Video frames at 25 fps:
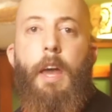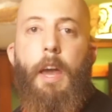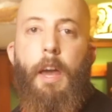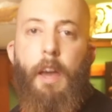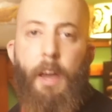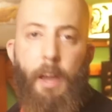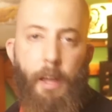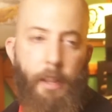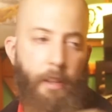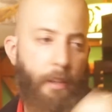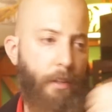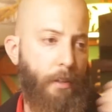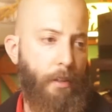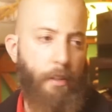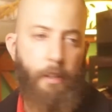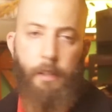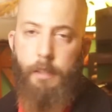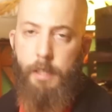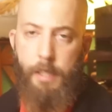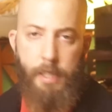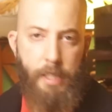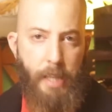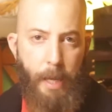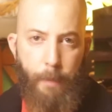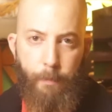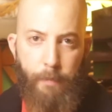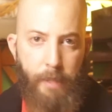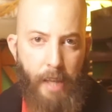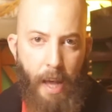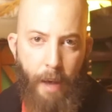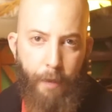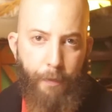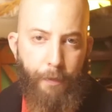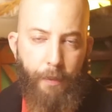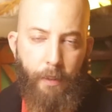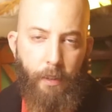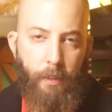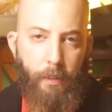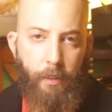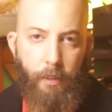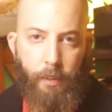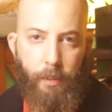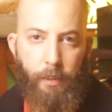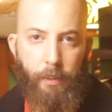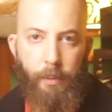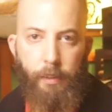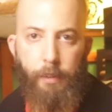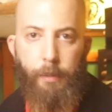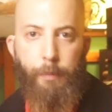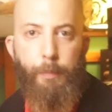and the same
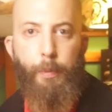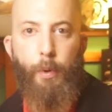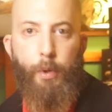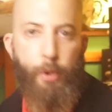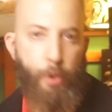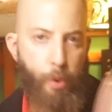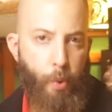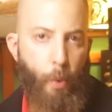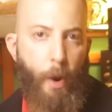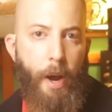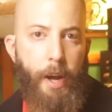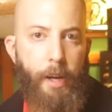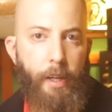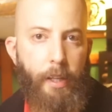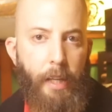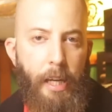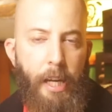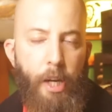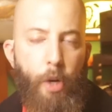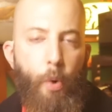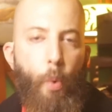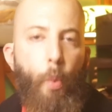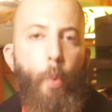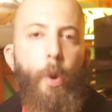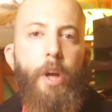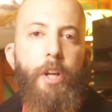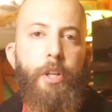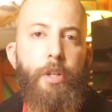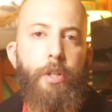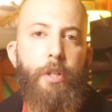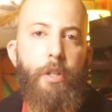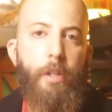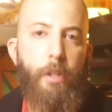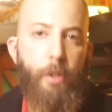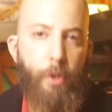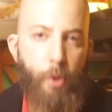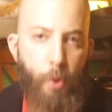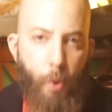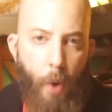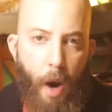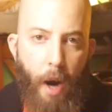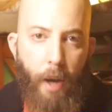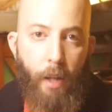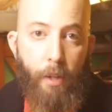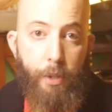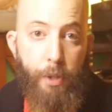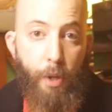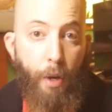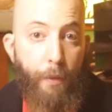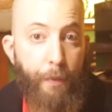devil portrayed in witch
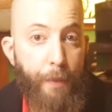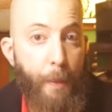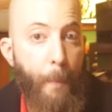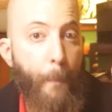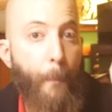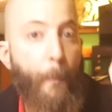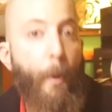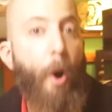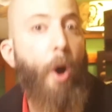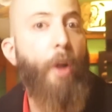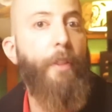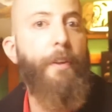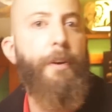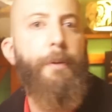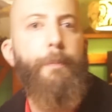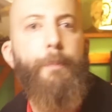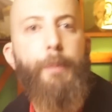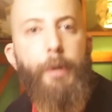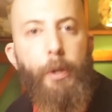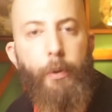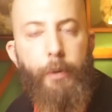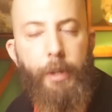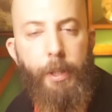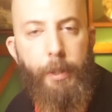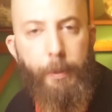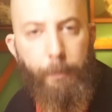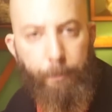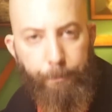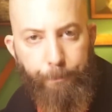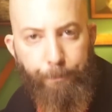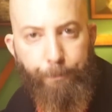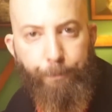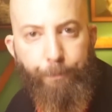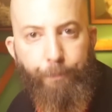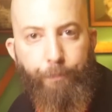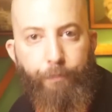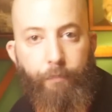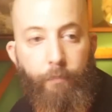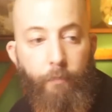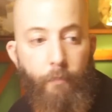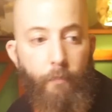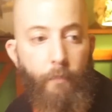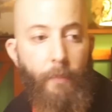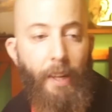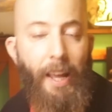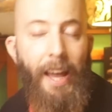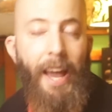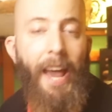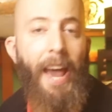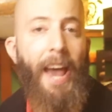trials of the modern period,
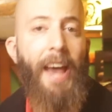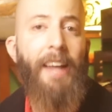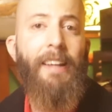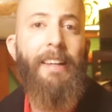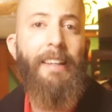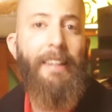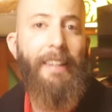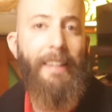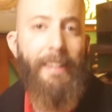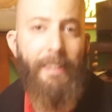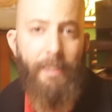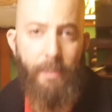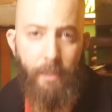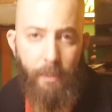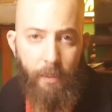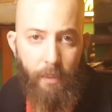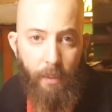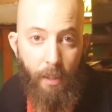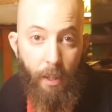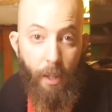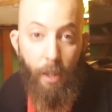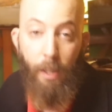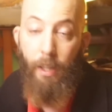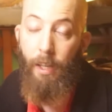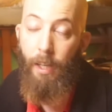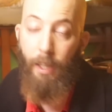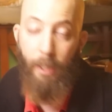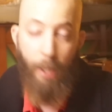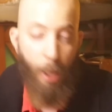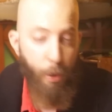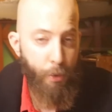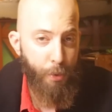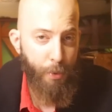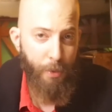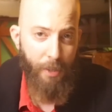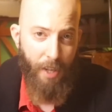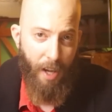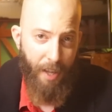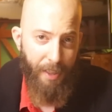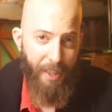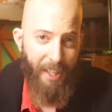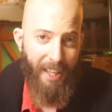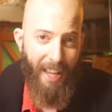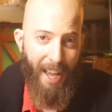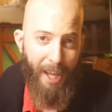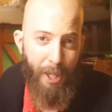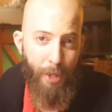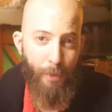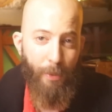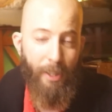had little, close to
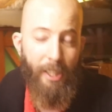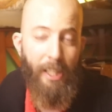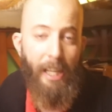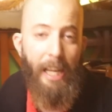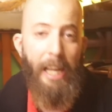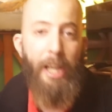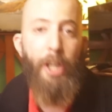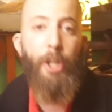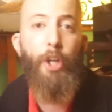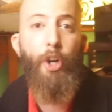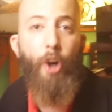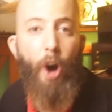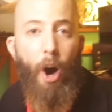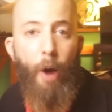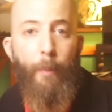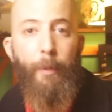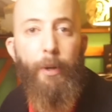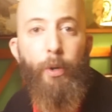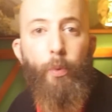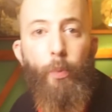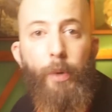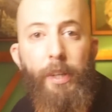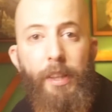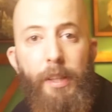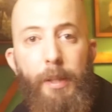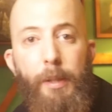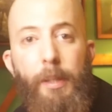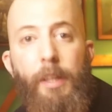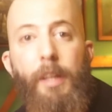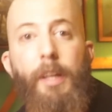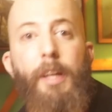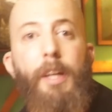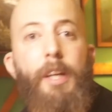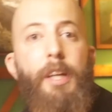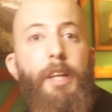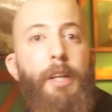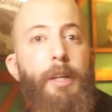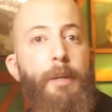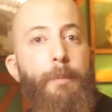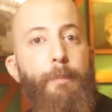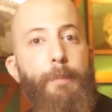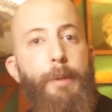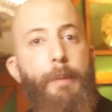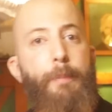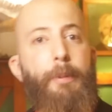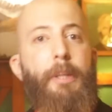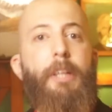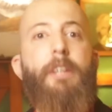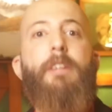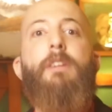nothing actually, in common with the
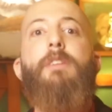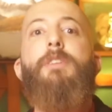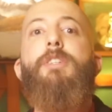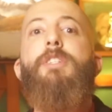biblical